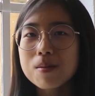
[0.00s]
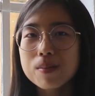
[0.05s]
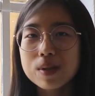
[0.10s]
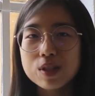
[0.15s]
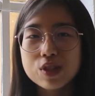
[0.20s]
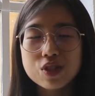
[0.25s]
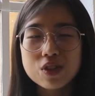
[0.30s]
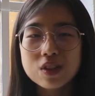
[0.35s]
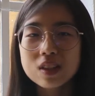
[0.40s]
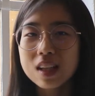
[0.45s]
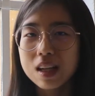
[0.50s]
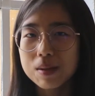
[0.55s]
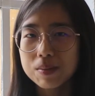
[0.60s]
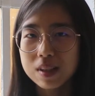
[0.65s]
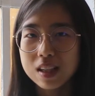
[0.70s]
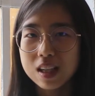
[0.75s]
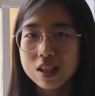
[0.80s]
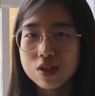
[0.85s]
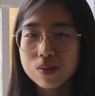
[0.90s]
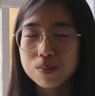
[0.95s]
but during the
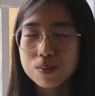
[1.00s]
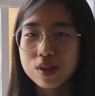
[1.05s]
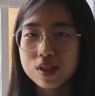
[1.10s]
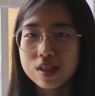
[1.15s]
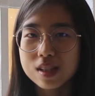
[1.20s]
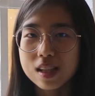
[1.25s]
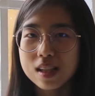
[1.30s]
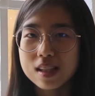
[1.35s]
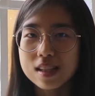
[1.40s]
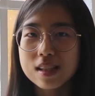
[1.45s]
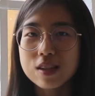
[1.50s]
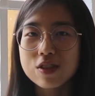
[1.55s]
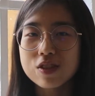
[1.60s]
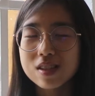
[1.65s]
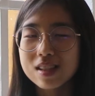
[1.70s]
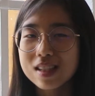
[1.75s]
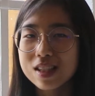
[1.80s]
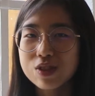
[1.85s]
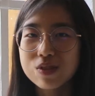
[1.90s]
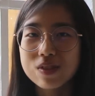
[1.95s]
application process,
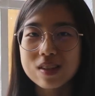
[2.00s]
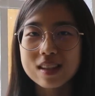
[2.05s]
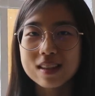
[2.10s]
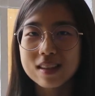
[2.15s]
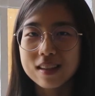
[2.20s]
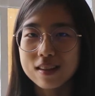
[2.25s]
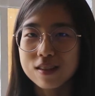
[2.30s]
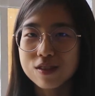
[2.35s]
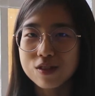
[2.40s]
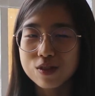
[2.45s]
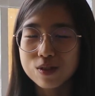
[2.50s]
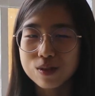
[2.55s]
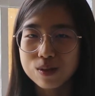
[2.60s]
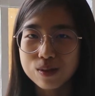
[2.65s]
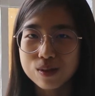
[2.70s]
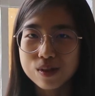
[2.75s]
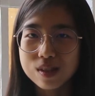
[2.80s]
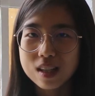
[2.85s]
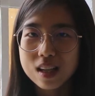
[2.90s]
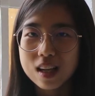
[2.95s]
there's literally nothing to
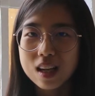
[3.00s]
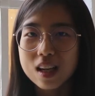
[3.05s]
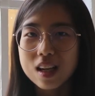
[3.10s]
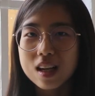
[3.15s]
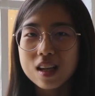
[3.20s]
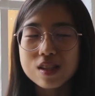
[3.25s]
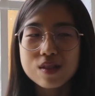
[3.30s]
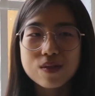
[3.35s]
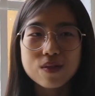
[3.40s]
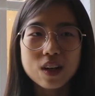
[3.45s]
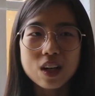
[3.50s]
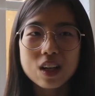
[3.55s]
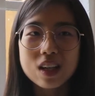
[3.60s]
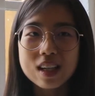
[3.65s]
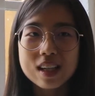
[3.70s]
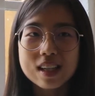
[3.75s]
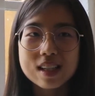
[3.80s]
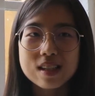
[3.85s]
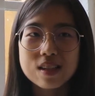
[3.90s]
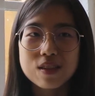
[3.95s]
lose. It's very
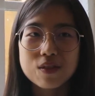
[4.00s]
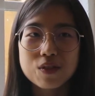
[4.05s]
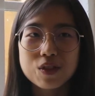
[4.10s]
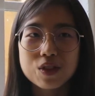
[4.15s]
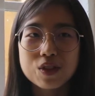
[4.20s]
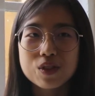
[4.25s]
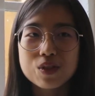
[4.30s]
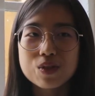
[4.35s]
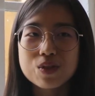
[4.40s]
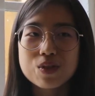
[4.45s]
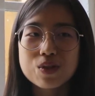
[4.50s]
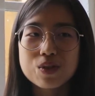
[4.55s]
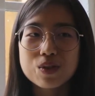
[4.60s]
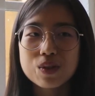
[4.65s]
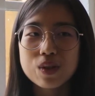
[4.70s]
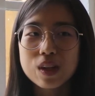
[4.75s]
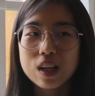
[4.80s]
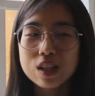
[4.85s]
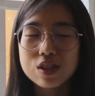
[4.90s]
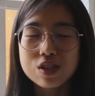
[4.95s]
easy for you
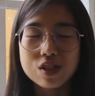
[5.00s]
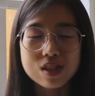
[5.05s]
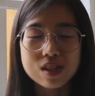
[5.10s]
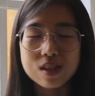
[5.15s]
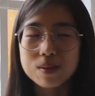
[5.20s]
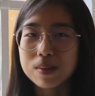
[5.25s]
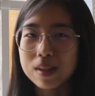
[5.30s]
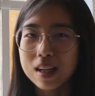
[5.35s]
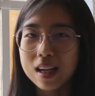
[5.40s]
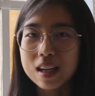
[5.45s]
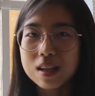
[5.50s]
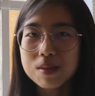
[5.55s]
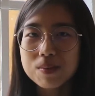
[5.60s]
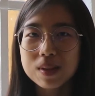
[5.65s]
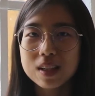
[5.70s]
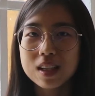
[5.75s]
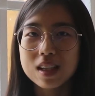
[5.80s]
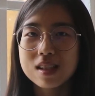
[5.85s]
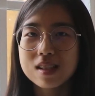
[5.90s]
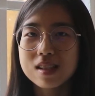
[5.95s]
to just apply
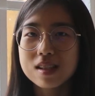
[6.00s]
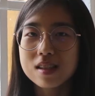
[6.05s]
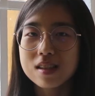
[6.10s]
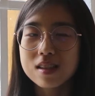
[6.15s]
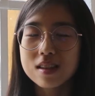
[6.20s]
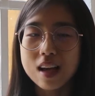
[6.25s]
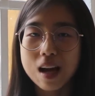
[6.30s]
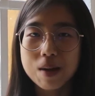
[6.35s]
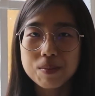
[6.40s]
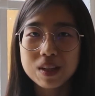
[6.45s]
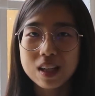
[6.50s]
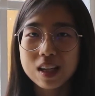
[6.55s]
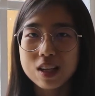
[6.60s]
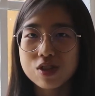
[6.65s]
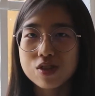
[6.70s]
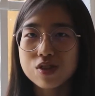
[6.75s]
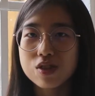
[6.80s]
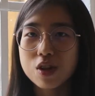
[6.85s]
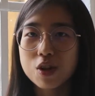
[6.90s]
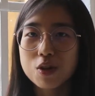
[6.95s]
because the
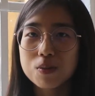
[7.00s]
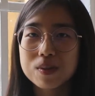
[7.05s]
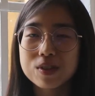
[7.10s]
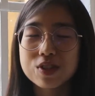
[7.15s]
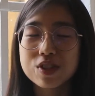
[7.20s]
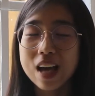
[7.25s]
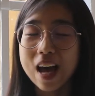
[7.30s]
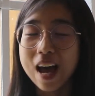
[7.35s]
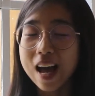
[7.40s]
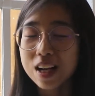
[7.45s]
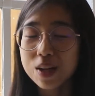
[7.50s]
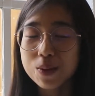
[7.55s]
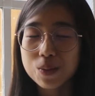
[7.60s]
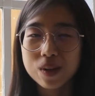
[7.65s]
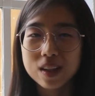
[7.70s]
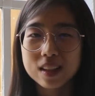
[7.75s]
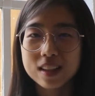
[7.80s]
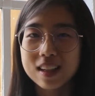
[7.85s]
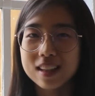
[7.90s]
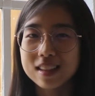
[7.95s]
applications are open to
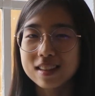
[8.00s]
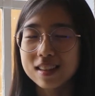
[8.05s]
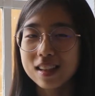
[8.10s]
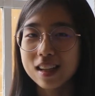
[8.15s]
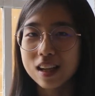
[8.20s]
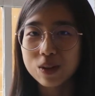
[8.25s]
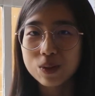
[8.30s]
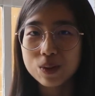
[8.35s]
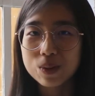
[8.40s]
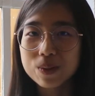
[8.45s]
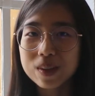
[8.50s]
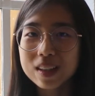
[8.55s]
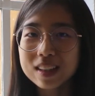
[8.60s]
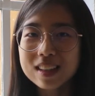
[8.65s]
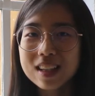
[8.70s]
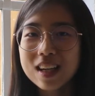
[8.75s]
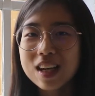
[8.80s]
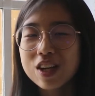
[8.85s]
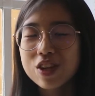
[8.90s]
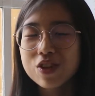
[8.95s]
anyone and
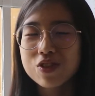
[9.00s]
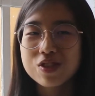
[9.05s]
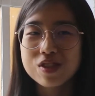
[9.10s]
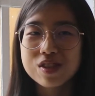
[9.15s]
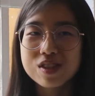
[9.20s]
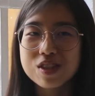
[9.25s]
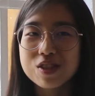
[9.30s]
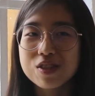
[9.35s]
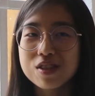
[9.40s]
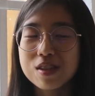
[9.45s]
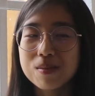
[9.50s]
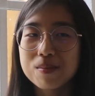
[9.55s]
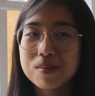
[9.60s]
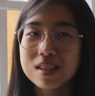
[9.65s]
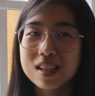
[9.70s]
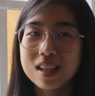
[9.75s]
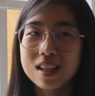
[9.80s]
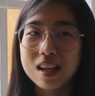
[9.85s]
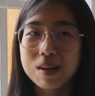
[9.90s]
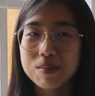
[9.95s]
everyone. You just need to
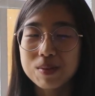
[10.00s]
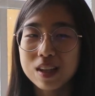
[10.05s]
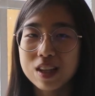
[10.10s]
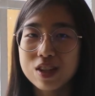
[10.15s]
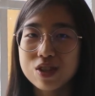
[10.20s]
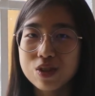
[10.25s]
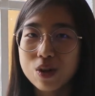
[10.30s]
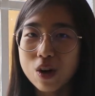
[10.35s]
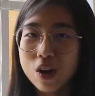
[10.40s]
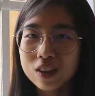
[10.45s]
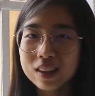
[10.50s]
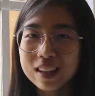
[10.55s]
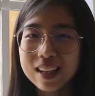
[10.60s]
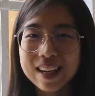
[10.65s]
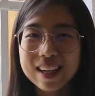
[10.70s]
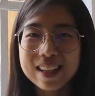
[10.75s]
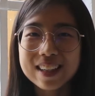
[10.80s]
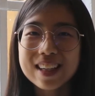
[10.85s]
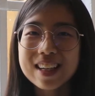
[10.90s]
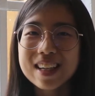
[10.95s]
submit an application
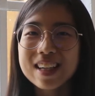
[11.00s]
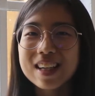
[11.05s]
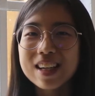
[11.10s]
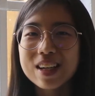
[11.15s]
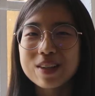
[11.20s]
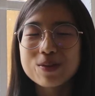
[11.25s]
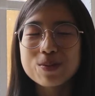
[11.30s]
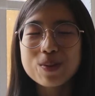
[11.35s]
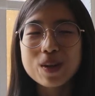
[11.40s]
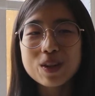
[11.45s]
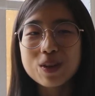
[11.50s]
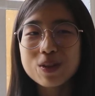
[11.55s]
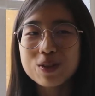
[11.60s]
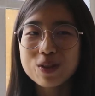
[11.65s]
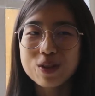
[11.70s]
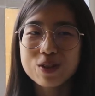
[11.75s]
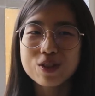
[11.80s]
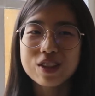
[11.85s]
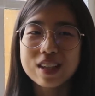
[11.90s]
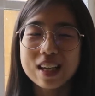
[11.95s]
online, and whether or
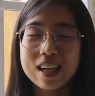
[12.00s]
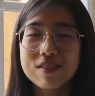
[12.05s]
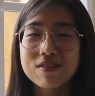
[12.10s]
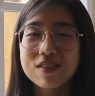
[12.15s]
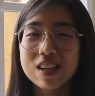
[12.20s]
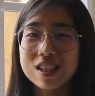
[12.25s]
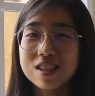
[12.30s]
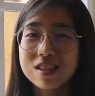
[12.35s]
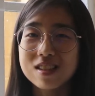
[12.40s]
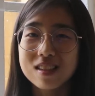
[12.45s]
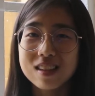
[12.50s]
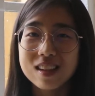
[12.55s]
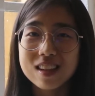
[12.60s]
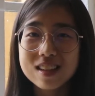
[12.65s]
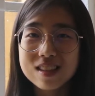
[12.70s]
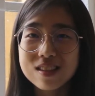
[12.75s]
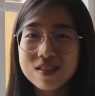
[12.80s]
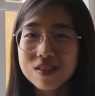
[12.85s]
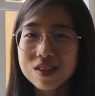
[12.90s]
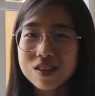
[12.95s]
not you get invited to the
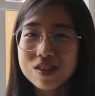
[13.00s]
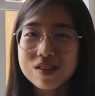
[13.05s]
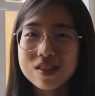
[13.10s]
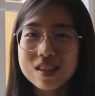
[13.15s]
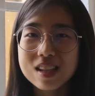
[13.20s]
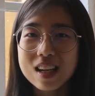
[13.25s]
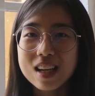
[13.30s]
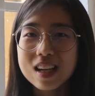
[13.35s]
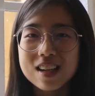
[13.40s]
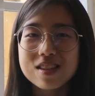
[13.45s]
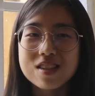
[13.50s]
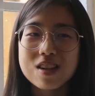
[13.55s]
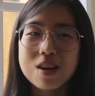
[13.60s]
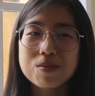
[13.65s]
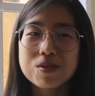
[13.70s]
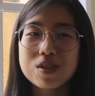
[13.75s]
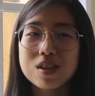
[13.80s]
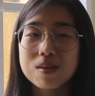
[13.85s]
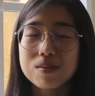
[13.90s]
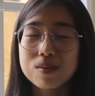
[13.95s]
interviews, it's
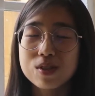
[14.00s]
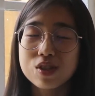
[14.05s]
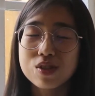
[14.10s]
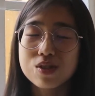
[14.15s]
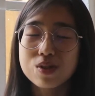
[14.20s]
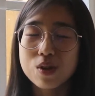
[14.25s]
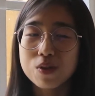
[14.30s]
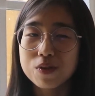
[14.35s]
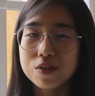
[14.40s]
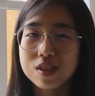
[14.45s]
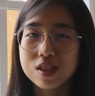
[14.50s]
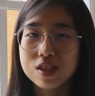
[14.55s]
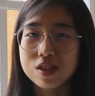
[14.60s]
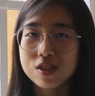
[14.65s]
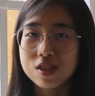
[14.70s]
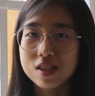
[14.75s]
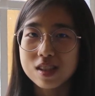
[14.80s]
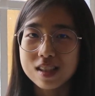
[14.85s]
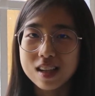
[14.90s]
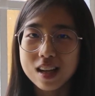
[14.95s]
up to the admissions officers
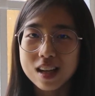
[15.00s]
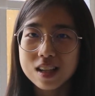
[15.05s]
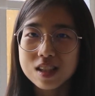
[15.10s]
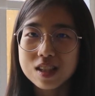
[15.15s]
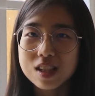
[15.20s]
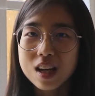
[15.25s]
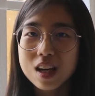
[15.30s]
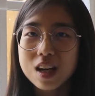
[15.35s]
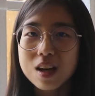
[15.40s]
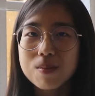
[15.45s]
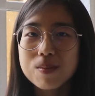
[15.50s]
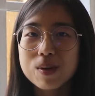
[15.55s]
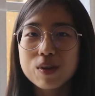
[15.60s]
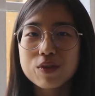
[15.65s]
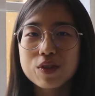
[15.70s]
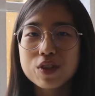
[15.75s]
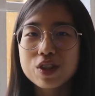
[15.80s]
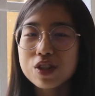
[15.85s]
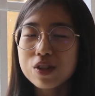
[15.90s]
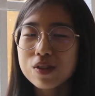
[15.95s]
to decide. But
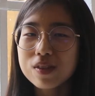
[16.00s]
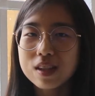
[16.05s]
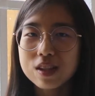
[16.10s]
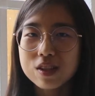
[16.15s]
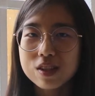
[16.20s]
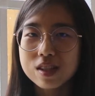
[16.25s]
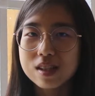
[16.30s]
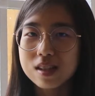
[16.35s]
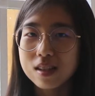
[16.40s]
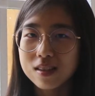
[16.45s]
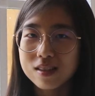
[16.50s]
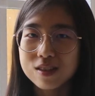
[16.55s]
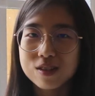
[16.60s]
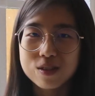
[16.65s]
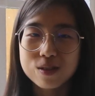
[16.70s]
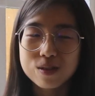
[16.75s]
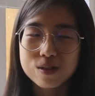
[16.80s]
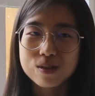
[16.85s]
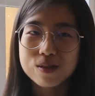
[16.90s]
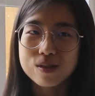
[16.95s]
for you, there is nothing
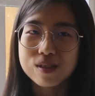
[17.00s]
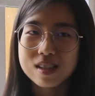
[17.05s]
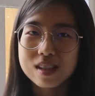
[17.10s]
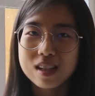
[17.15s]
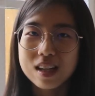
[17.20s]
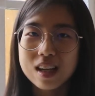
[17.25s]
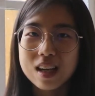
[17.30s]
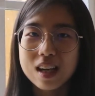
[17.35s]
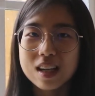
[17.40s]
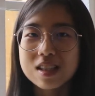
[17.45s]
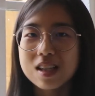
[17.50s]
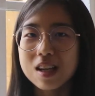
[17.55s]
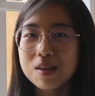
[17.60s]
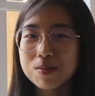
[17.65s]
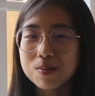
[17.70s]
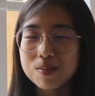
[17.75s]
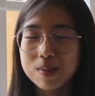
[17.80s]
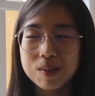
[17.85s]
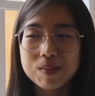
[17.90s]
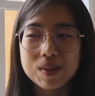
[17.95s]
to lose,
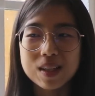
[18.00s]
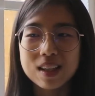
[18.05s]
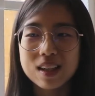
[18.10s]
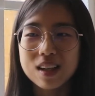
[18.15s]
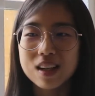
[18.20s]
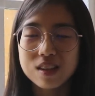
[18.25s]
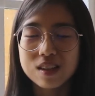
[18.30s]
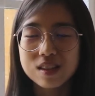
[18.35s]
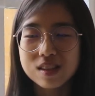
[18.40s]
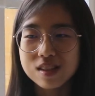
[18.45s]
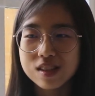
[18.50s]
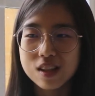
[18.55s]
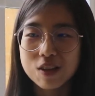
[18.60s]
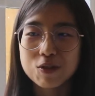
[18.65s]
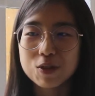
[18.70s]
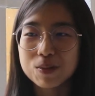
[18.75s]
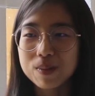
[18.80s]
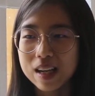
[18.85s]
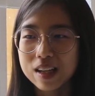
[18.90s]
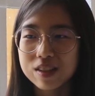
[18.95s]
except maybe
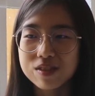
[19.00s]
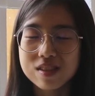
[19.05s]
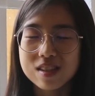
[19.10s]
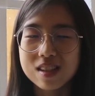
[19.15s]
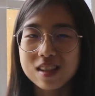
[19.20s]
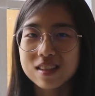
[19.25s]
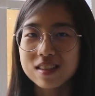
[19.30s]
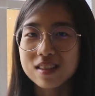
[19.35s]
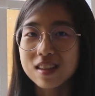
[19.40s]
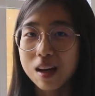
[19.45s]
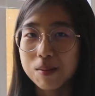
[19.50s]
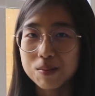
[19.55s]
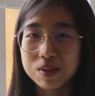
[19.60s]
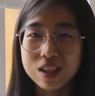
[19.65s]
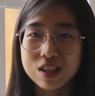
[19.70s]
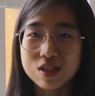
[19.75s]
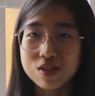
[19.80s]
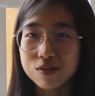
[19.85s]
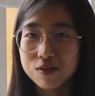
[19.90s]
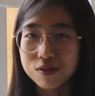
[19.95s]
several pounds in the
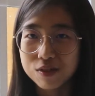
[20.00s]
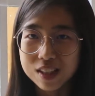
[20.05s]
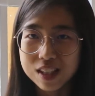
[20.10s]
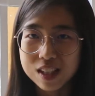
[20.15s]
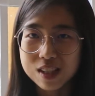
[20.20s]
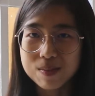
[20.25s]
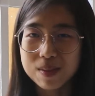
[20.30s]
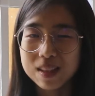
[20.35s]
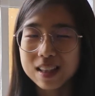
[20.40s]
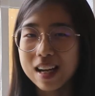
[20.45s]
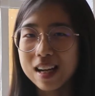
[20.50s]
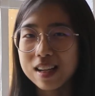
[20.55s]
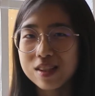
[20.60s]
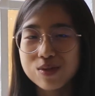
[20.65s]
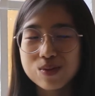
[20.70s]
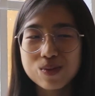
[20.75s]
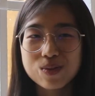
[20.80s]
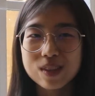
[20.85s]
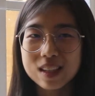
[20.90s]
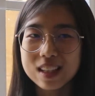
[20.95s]
application fees, but that
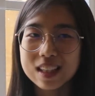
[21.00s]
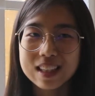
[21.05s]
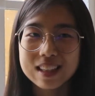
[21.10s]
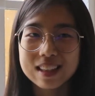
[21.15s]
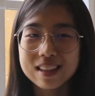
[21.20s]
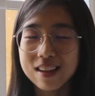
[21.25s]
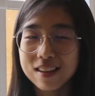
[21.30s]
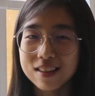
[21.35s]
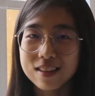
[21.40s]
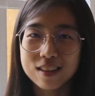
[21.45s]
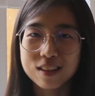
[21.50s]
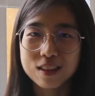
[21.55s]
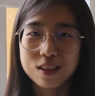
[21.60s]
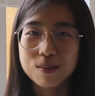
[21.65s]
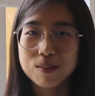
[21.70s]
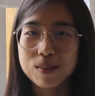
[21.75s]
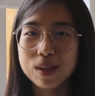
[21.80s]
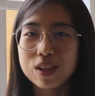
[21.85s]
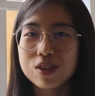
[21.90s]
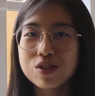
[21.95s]
is really nothing
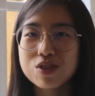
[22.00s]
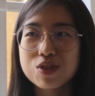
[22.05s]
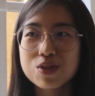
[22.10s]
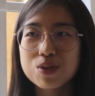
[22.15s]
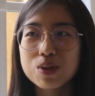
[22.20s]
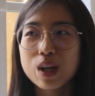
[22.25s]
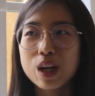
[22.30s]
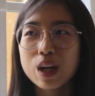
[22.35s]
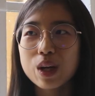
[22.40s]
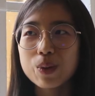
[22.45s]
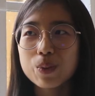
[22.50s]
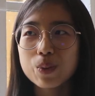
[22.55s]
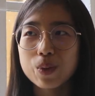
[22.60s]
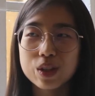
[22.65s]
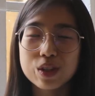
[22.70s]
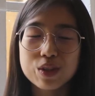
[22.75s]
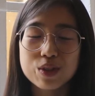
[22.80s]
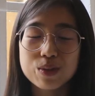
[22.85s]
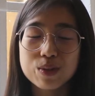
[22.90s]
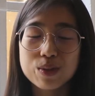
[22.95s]
compared to
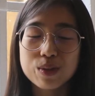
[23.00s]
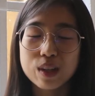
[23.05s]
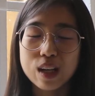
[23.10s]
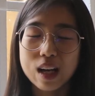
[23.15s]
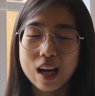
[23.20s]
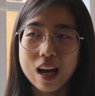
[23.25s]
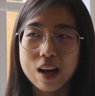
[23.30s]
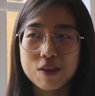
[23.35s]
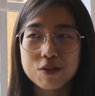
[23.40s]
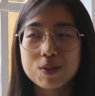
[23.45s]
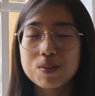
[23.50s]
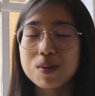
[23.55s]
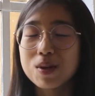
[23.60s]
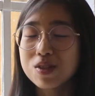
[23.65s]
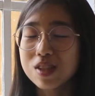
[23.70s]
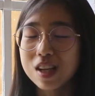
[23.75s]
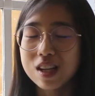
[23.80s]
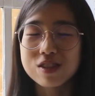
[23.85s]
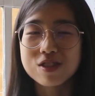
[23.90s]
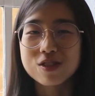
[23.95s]
what you have the
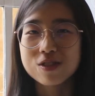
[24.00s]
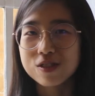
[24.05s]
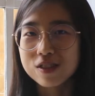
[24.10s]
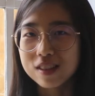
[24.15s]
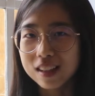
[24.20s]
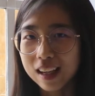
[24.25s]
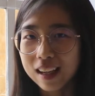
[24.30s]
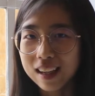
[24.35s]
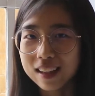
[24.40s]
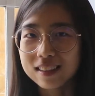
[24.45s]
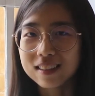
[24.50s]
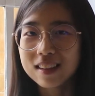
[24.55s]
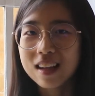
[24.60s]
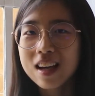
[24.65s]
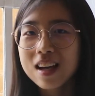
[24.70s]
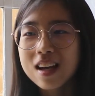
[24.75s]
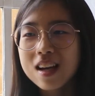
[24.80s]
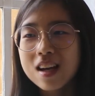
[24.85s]
potential to gain.